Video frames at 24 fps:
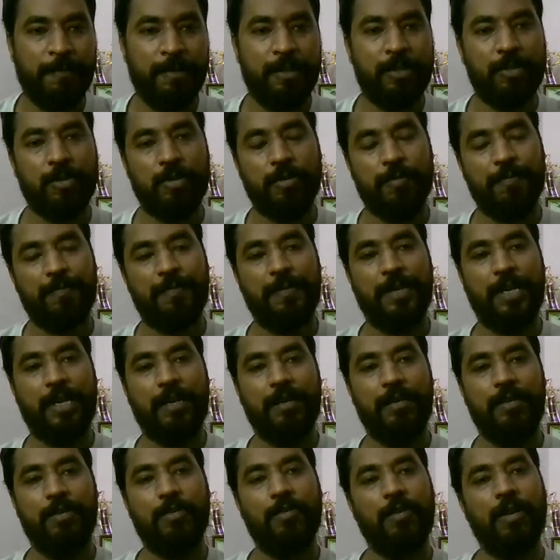So
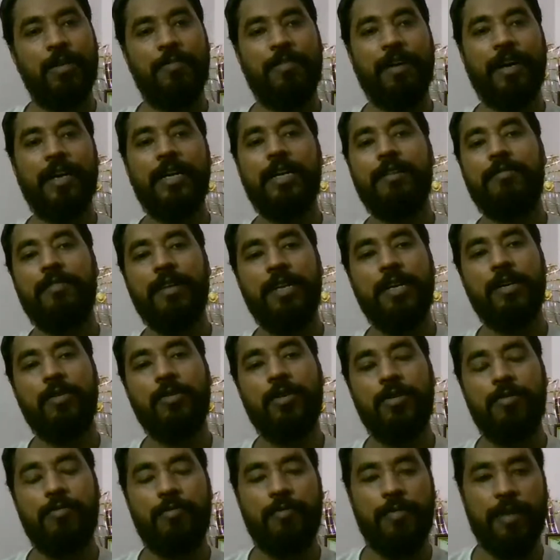you will find a very
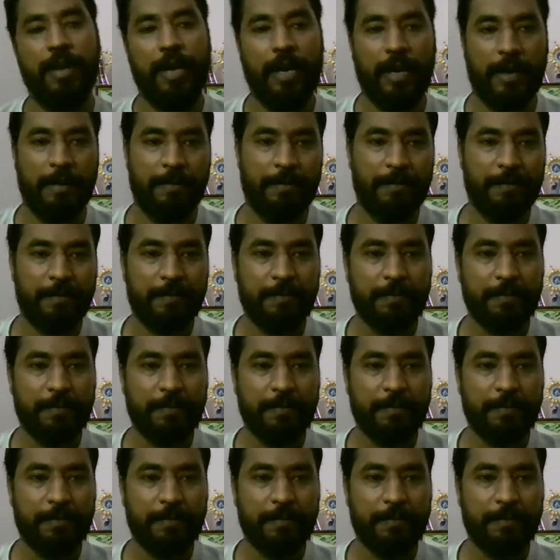good way,